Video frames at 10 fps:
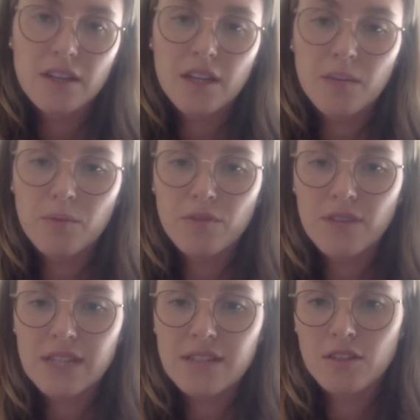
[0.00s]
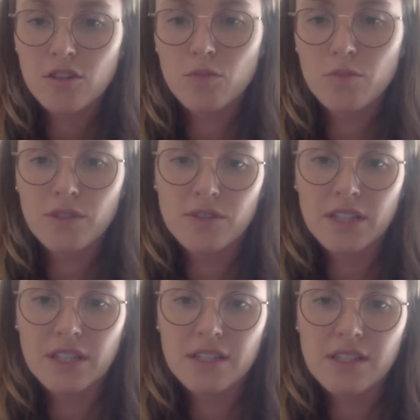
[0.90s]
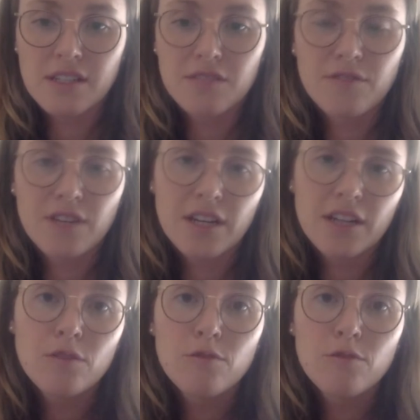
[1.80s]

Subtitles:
that provides a globally unique identifier